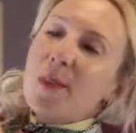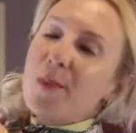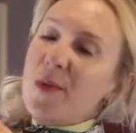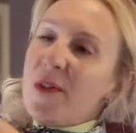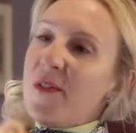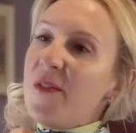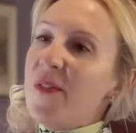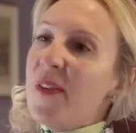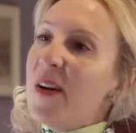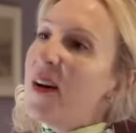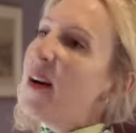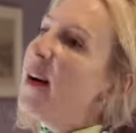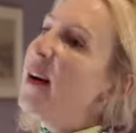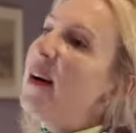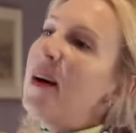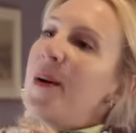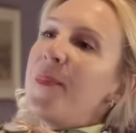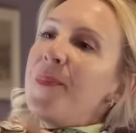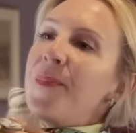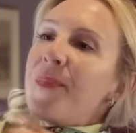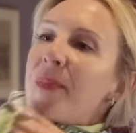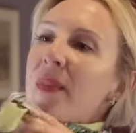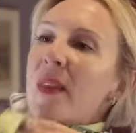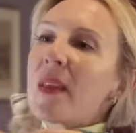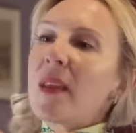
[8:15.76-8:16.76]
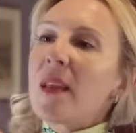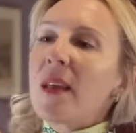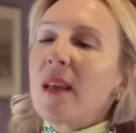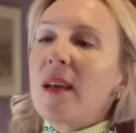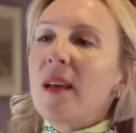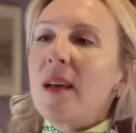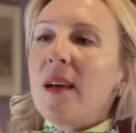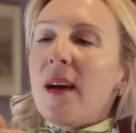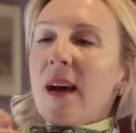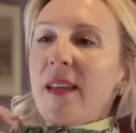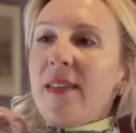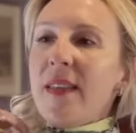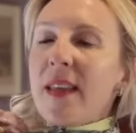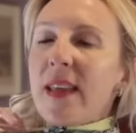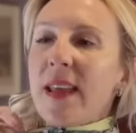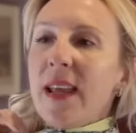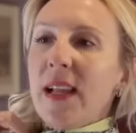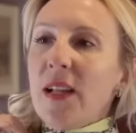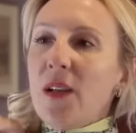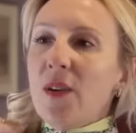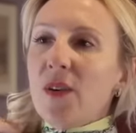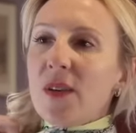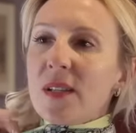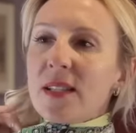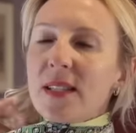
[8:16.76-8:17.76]
I prefer. I think
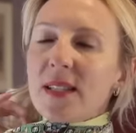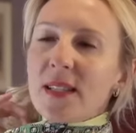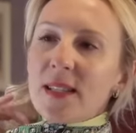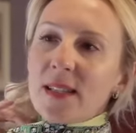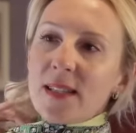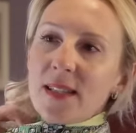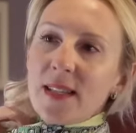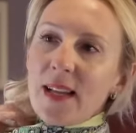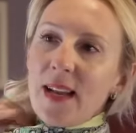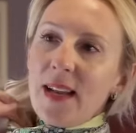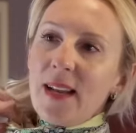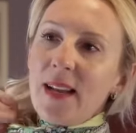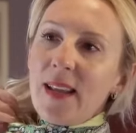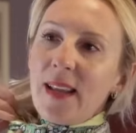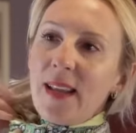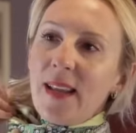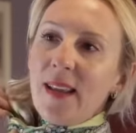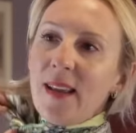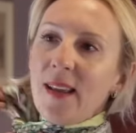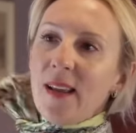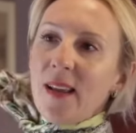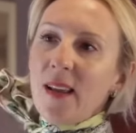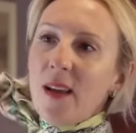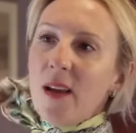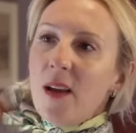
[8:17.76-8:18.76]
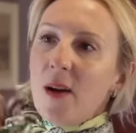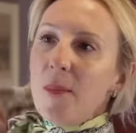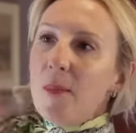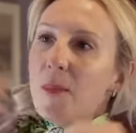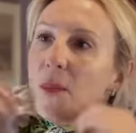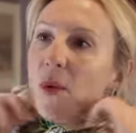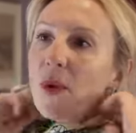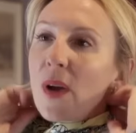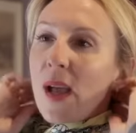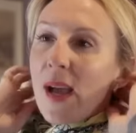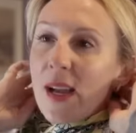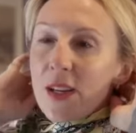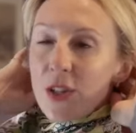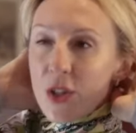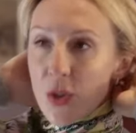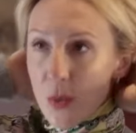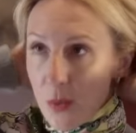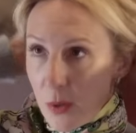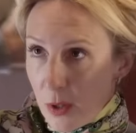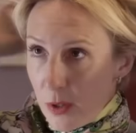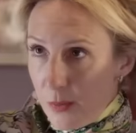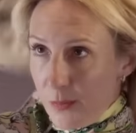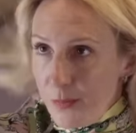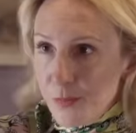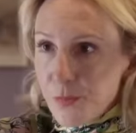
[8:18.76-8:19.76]
it looks slightly more
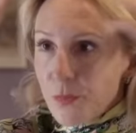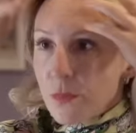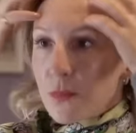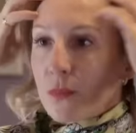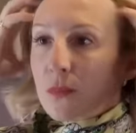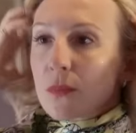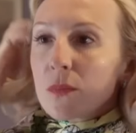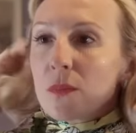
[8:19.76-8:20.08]
casual.